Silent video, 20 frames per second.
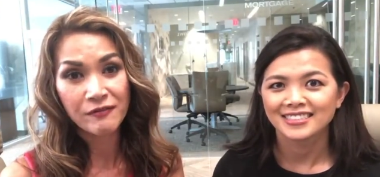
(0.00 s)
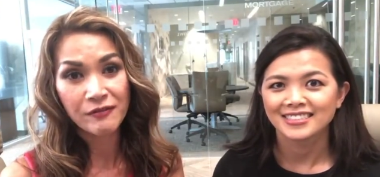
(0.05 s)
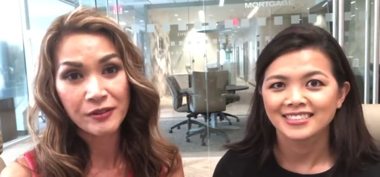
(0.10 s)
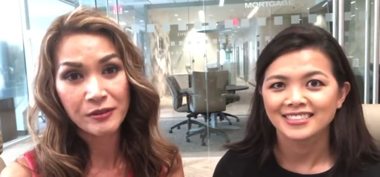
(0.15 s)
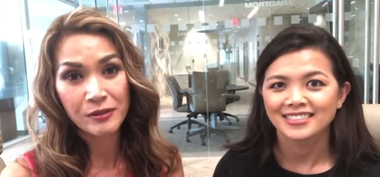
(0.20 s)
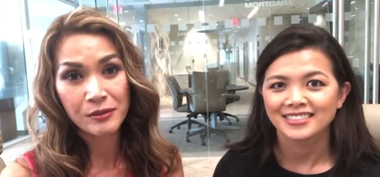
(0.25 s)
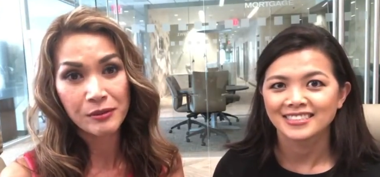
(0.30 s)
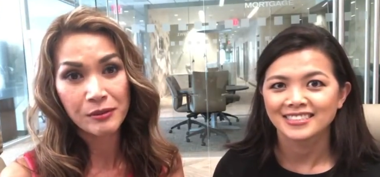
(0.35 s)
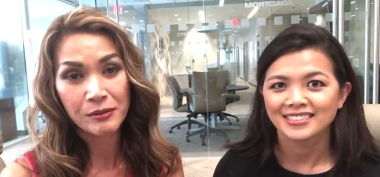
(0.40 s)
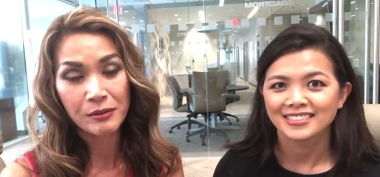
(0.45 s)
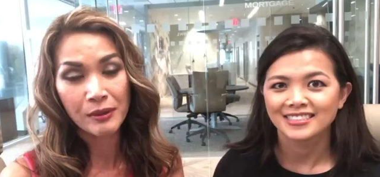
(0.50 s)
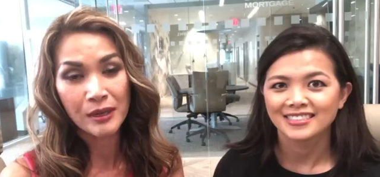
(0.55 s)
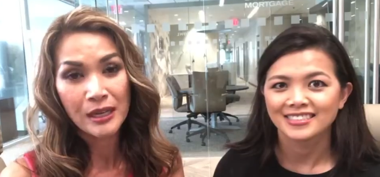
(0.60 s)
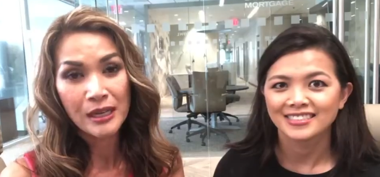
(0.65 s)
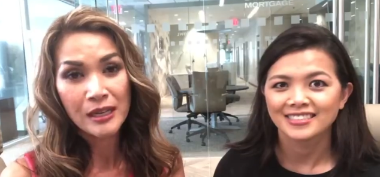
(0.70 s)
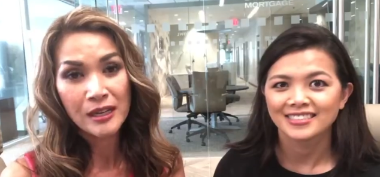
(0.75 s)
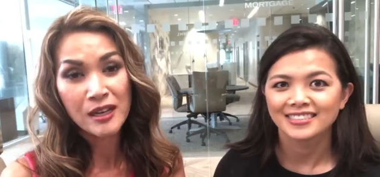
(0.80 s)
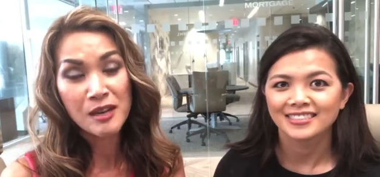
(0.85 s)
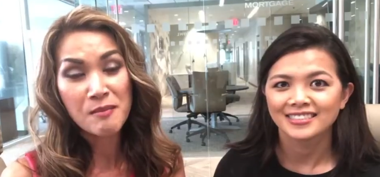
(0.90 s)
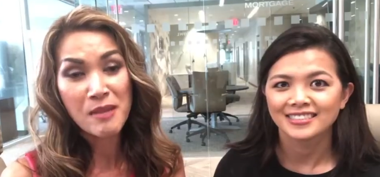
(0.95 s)
Speaker 1: for you.
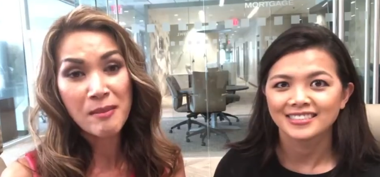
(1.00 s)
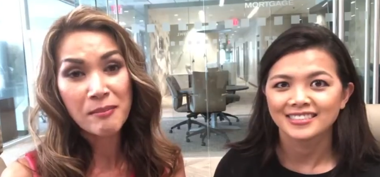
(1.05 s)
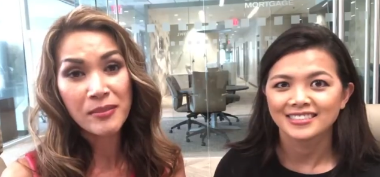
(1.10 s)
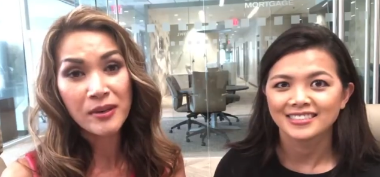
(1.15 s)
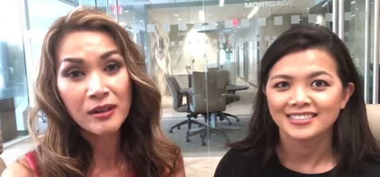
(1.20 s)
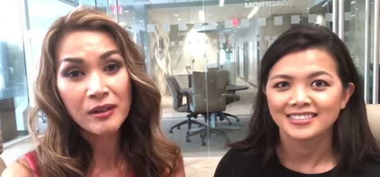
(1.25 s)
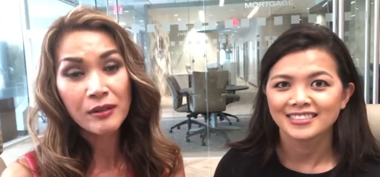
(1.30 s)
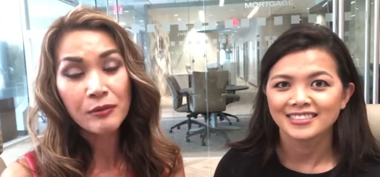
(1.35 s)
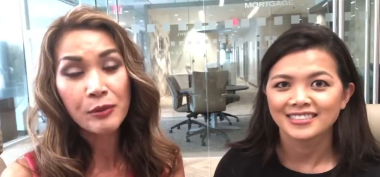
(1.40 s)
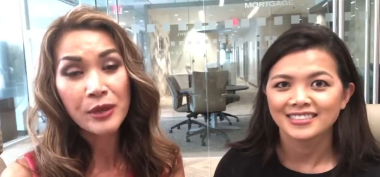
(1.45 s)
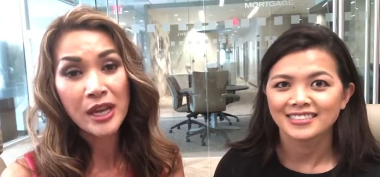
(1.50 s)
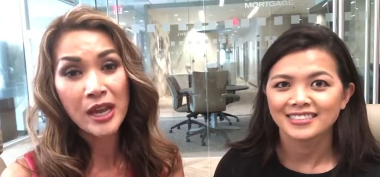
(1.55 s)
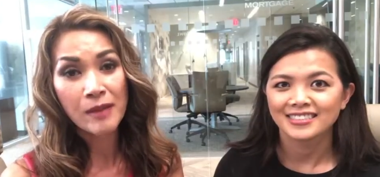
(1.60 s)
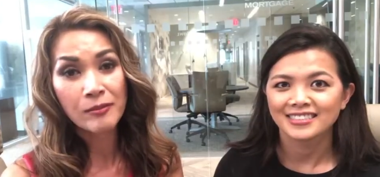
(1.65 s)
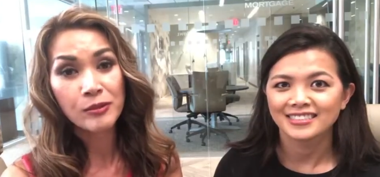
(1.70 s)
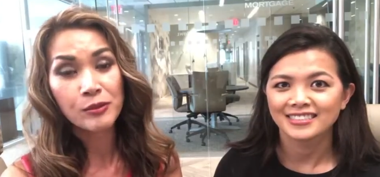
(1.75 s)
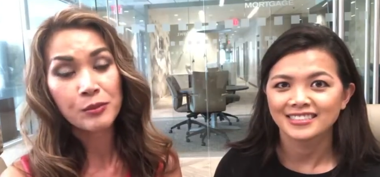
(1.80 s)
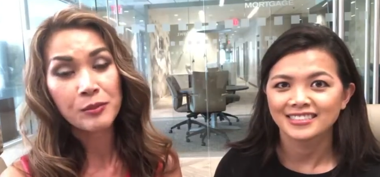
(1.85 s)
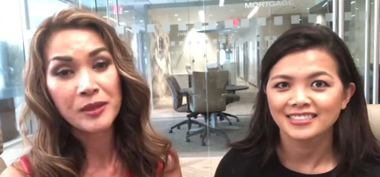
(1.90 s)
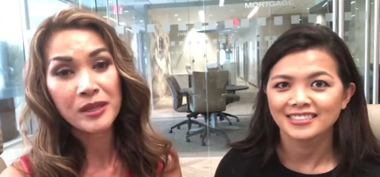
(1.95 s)
Remember, we
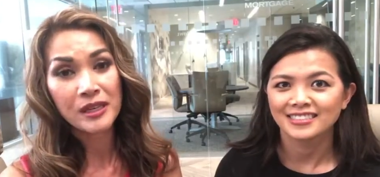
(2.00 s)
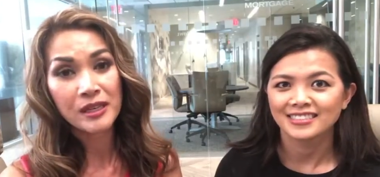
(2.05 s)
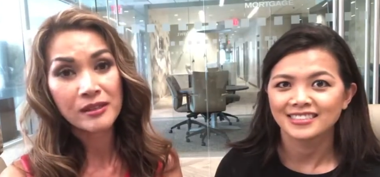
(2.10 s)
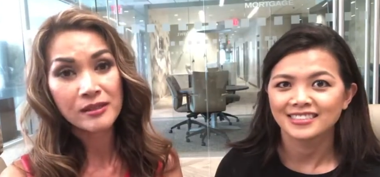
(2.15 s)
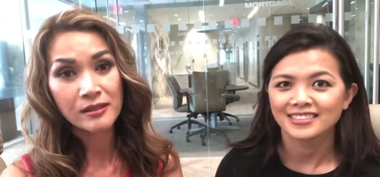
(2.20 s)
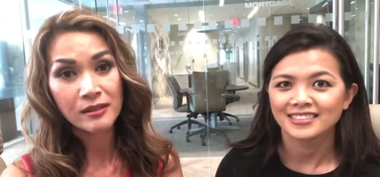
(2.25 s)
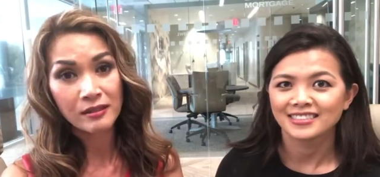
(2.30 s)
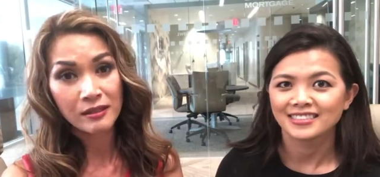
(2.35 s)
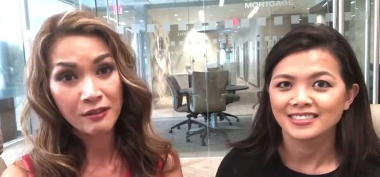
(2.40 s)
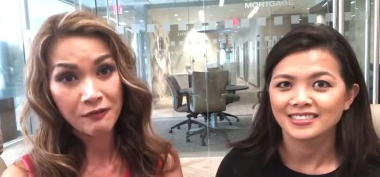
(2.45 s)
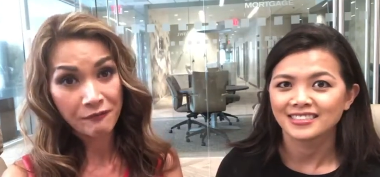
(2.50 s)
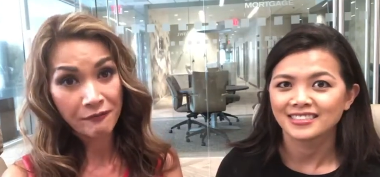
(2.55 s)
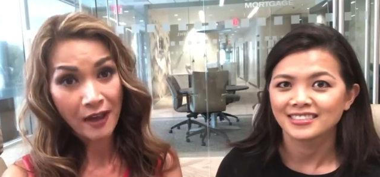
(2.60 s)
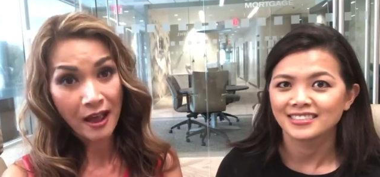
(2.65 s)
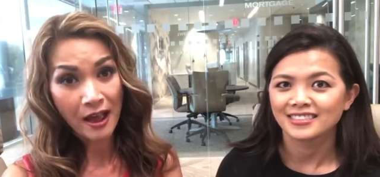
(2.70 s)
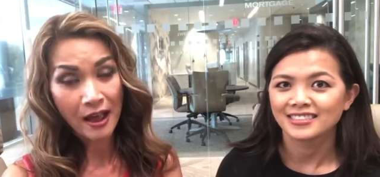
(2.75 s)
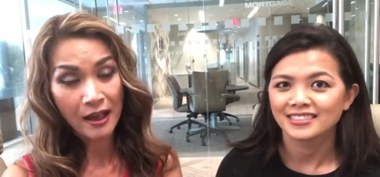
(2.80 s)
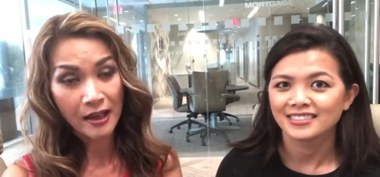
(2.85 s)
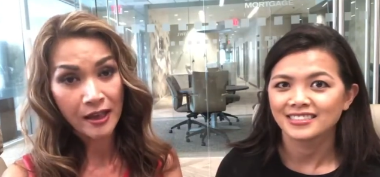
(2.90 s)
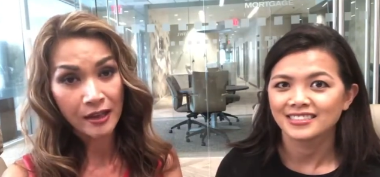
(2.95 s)
have to be
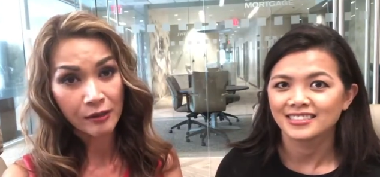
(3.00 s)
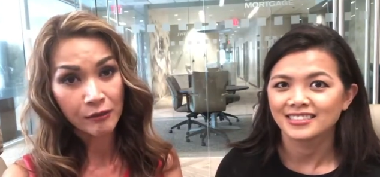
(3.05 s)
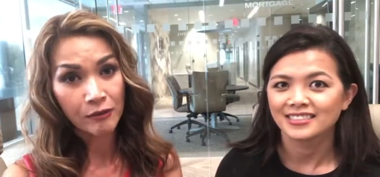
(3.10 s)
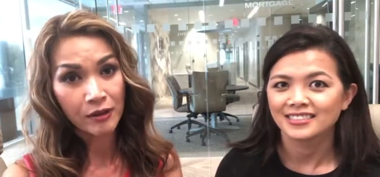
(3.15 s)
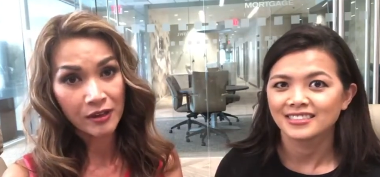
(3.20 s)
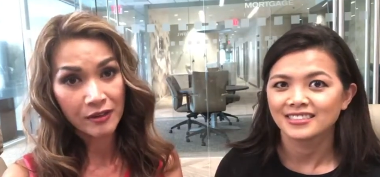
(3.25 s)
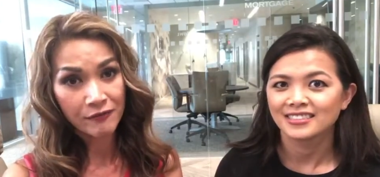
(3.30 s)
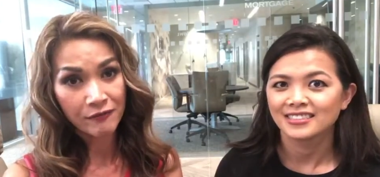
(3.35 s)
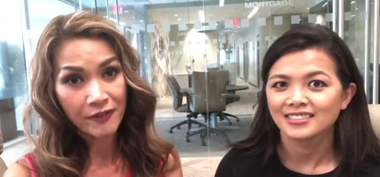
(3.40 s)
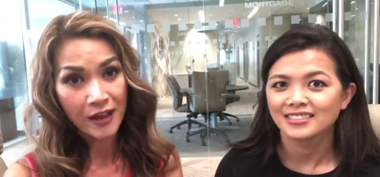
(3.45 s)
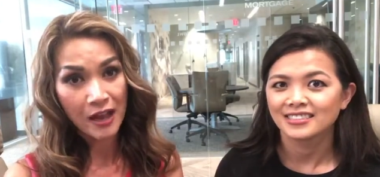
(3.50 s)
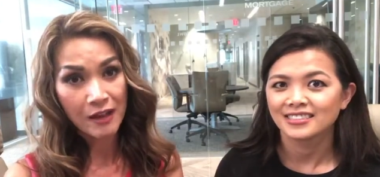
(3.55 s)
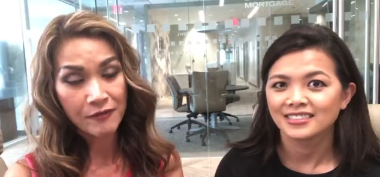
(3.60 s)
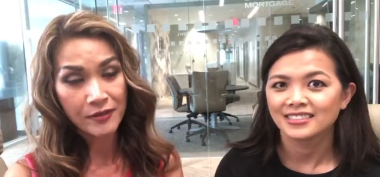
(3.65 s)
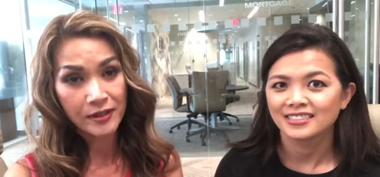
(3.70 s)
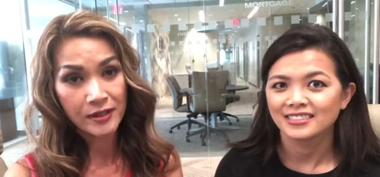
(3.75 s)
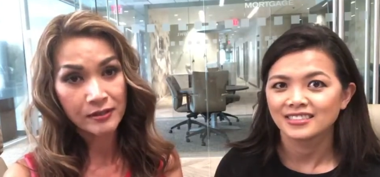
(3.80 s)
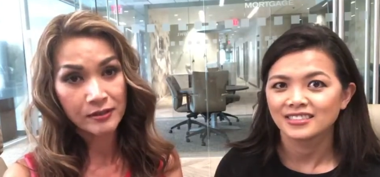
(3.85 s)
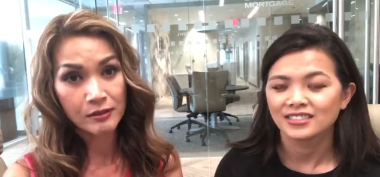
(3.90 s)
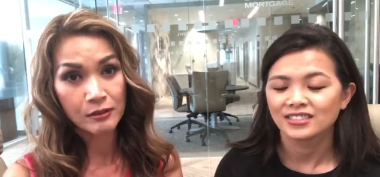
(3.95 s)
certified and qualified
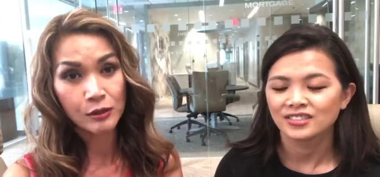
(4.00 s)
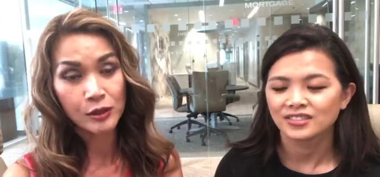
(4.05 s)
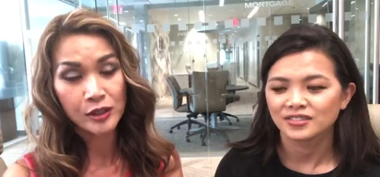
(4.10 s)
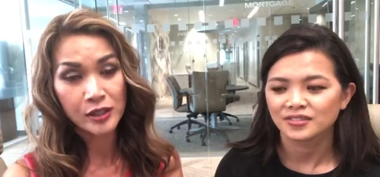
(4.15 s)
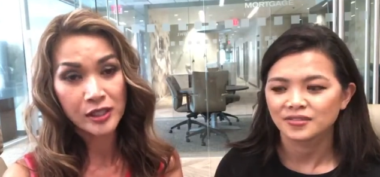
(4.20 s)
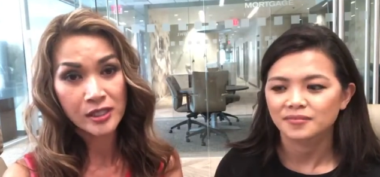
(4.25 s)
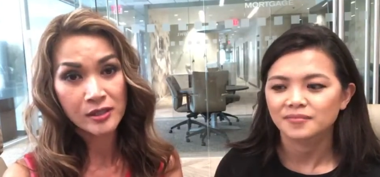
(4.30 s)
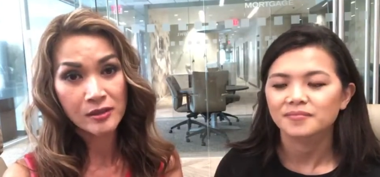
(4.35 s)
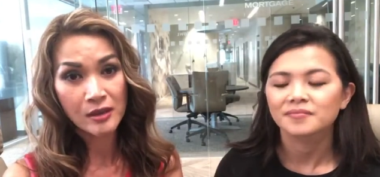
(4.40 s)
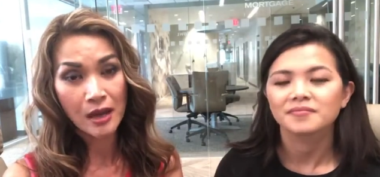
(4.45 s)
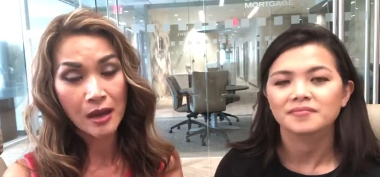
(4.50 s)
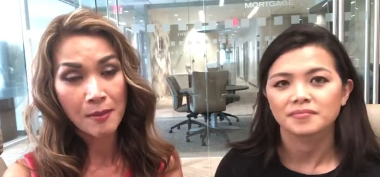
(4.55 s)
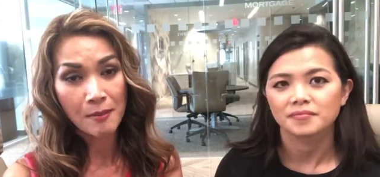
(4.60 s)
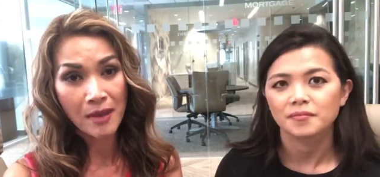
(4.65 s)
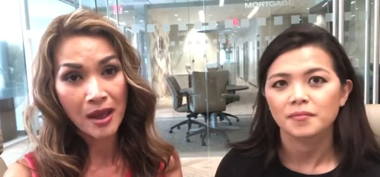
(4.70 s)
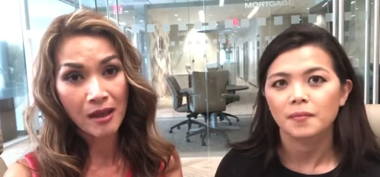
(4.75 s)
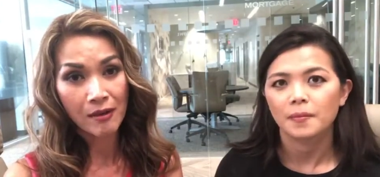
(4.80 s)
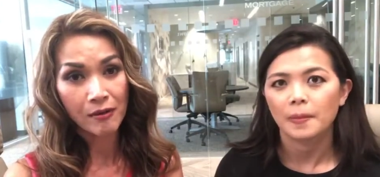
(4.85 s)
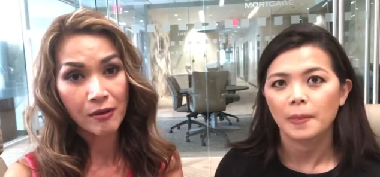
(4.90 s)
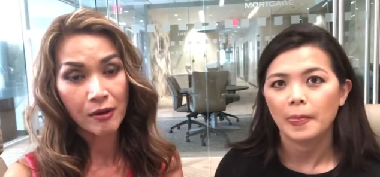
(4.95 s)
with a certain
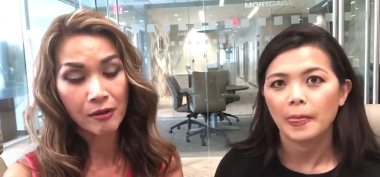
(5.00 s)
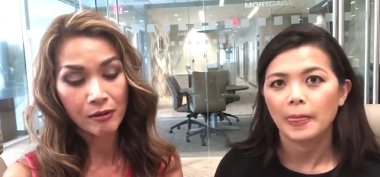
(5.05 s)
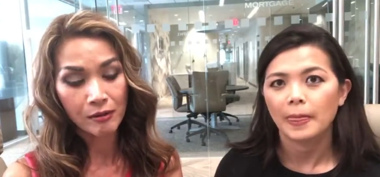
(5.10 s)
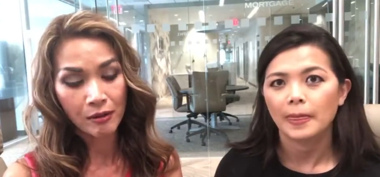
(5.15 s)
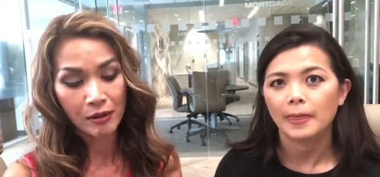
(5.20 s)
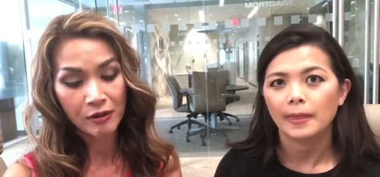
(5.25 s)
amount of